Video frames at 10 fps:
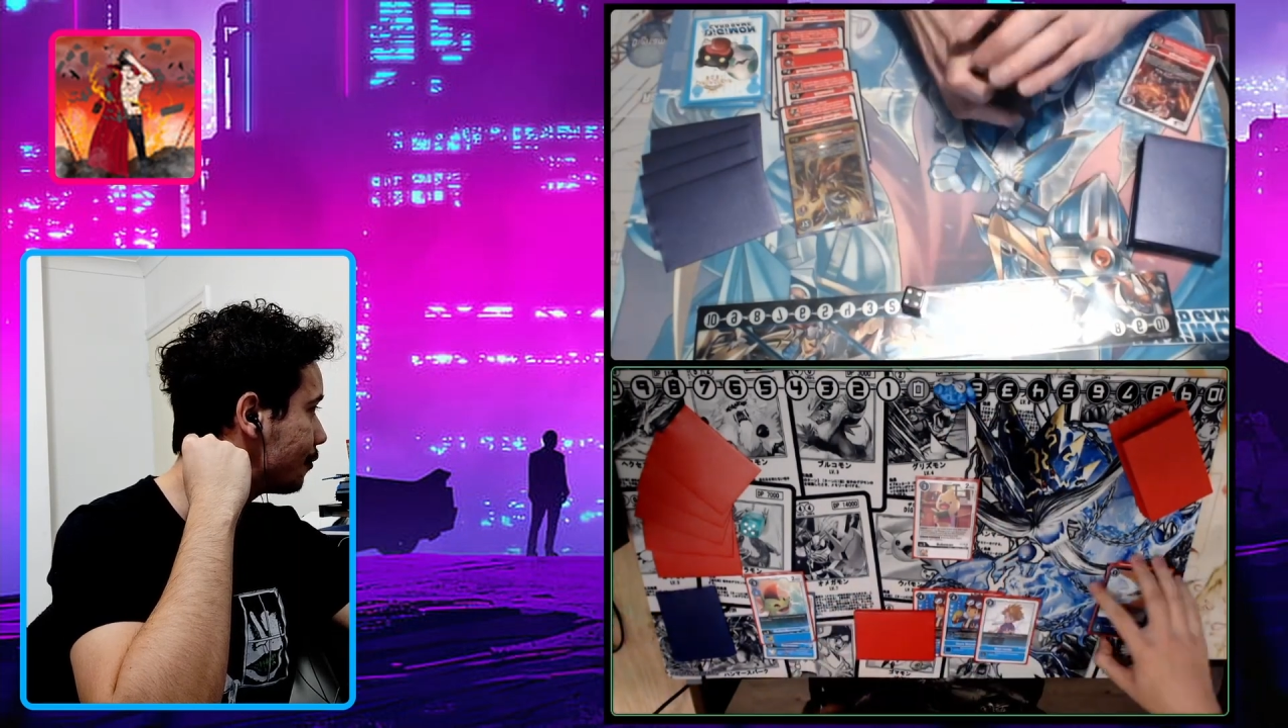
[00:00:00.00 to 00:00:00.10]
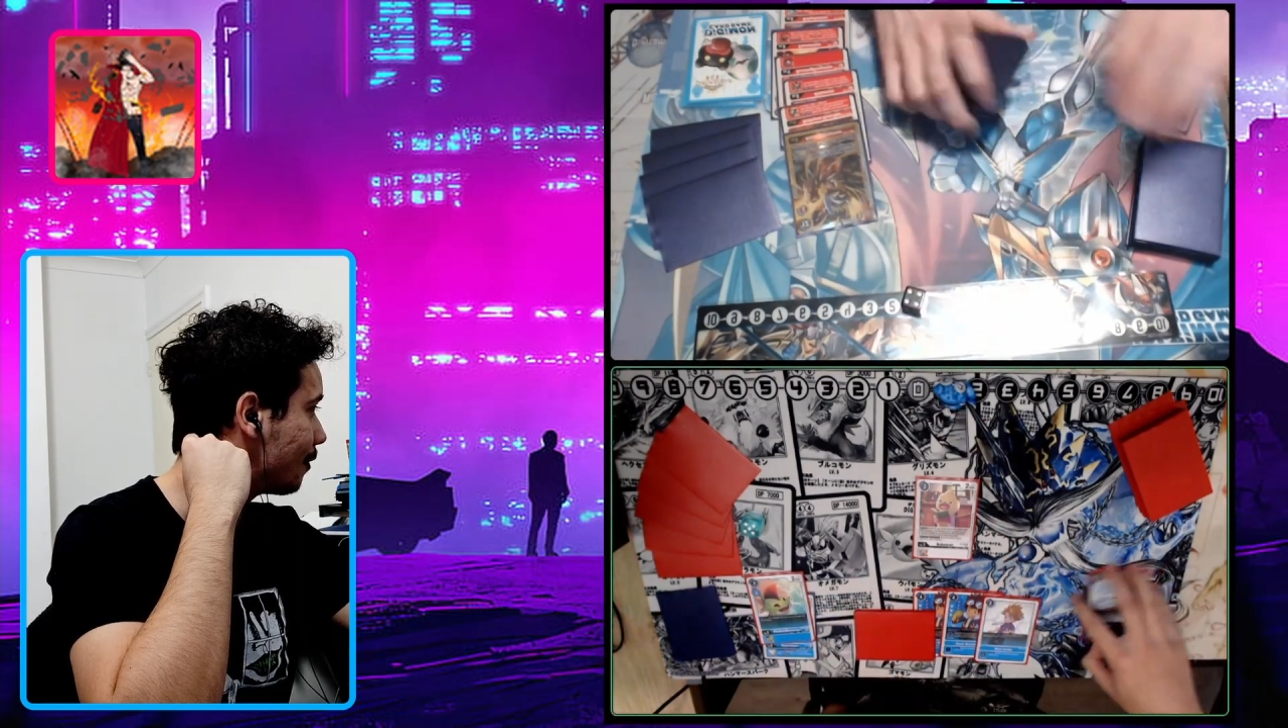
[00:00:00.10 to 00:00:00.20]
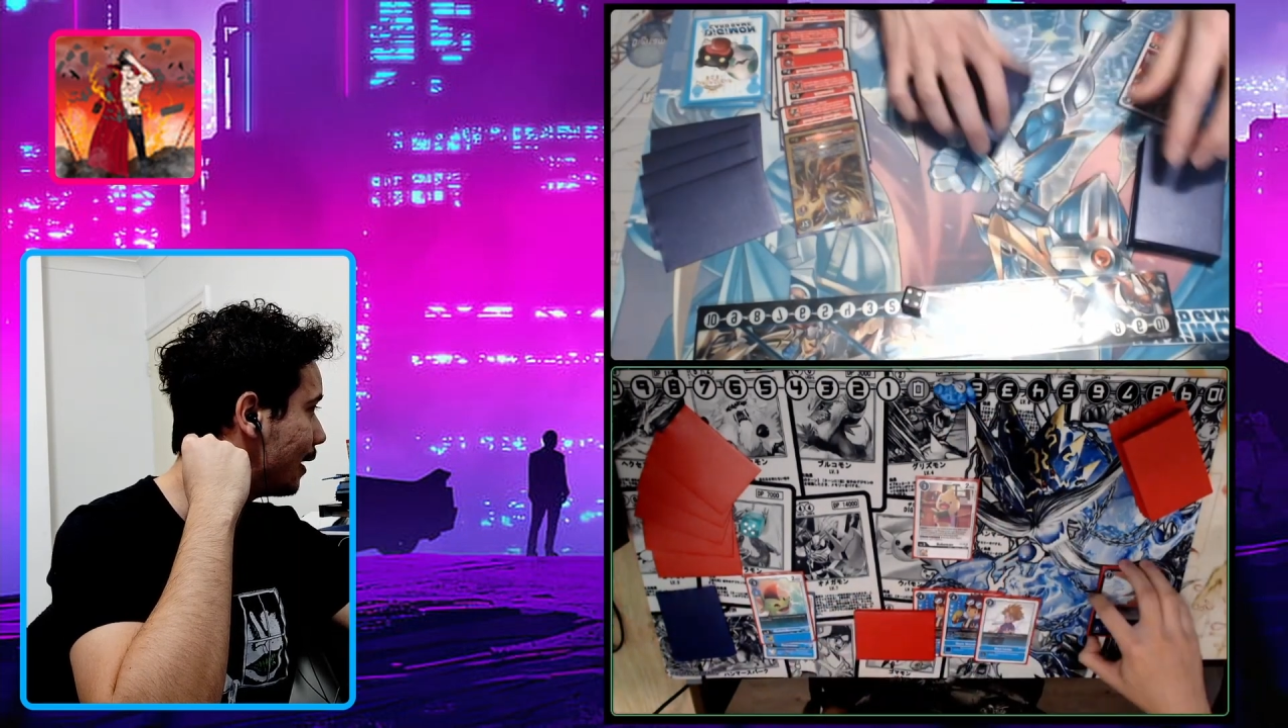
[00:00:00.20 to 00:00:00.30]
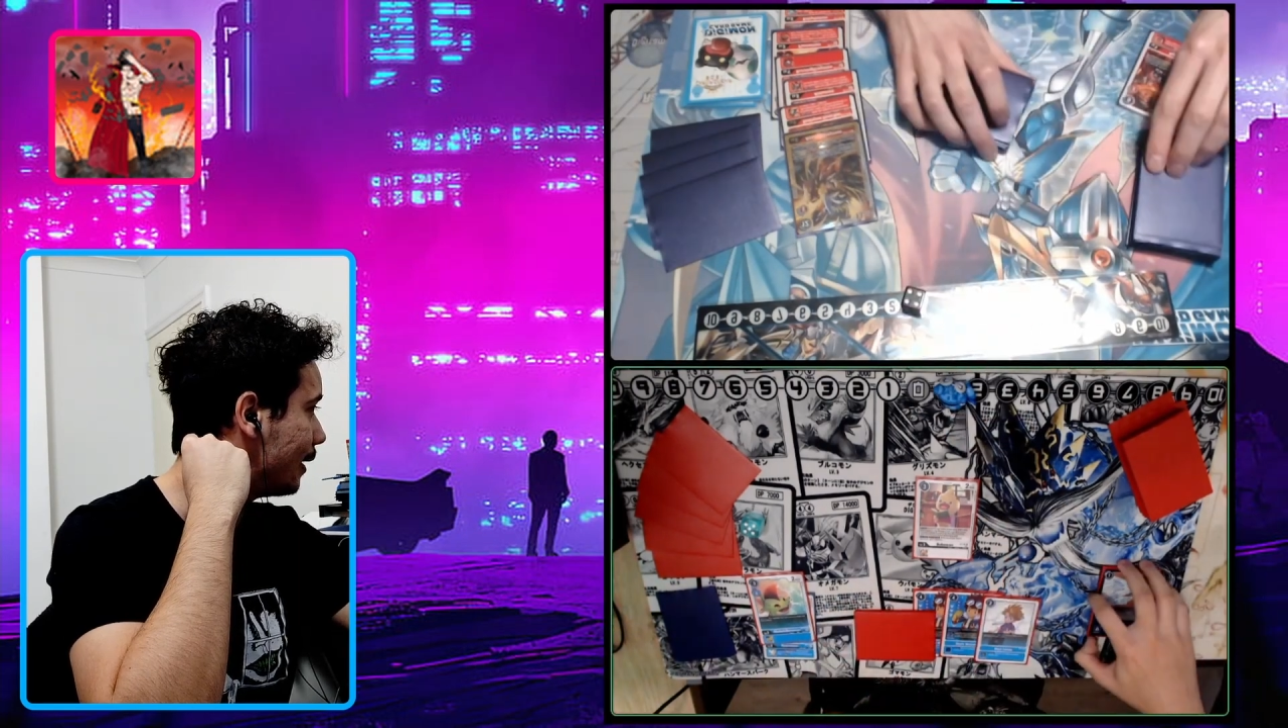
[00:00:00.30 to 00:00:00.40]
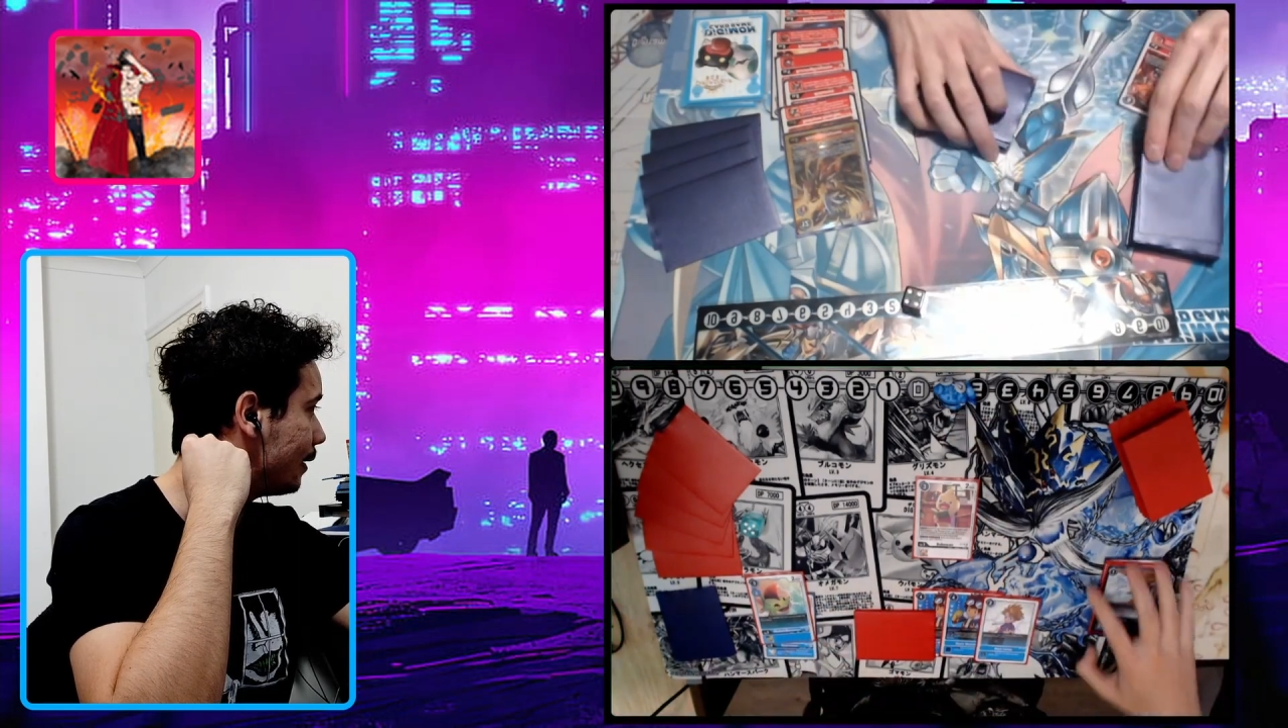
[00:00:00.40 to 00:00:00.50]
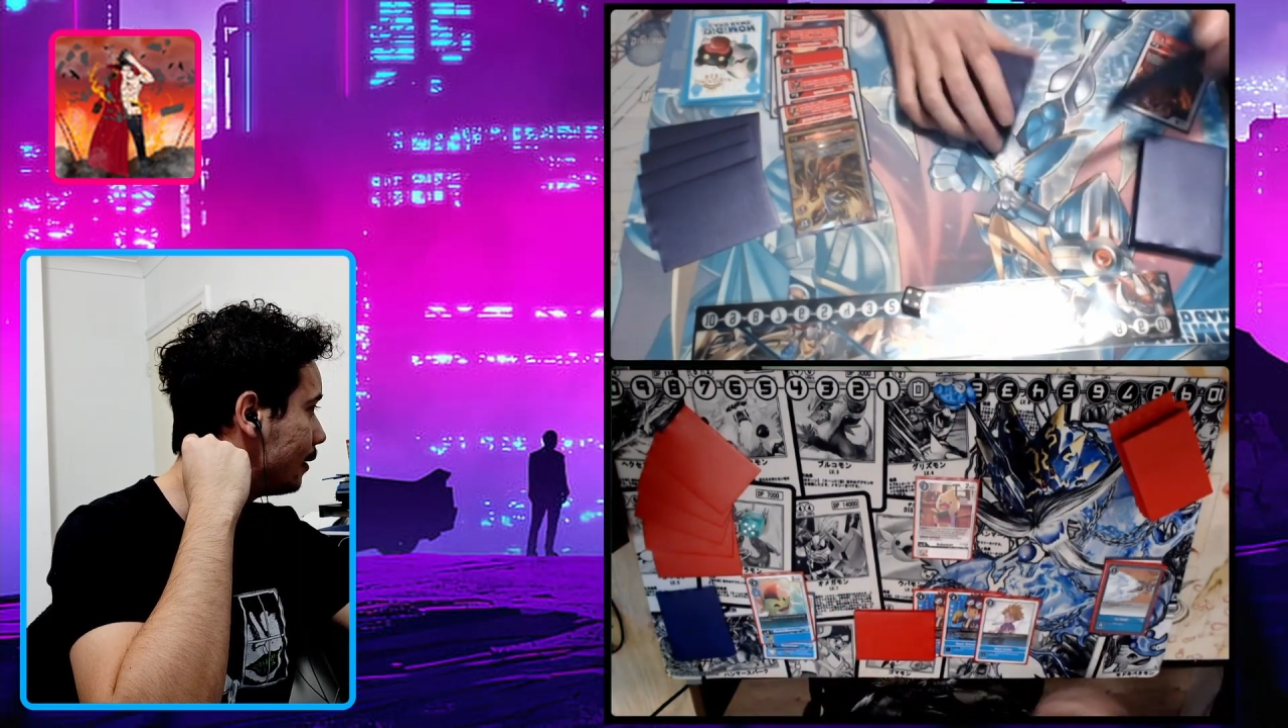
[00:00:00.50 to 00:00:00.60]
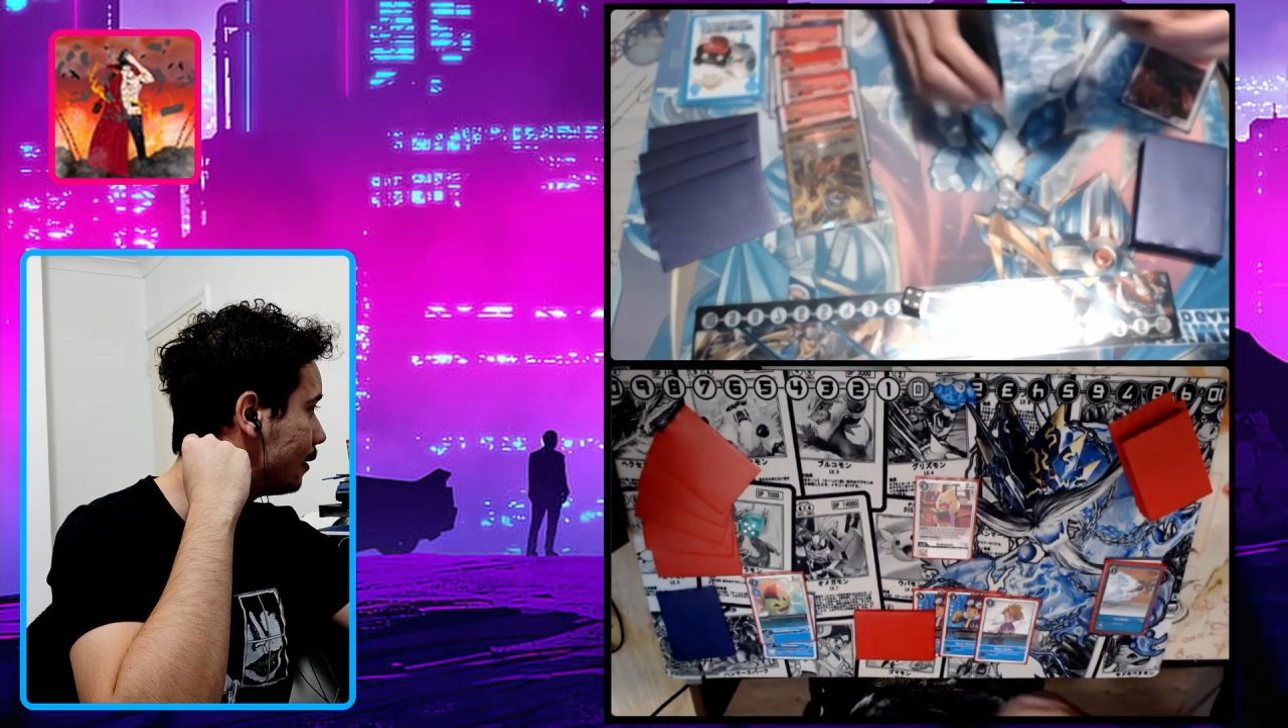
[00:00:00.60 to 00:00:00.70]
Grey,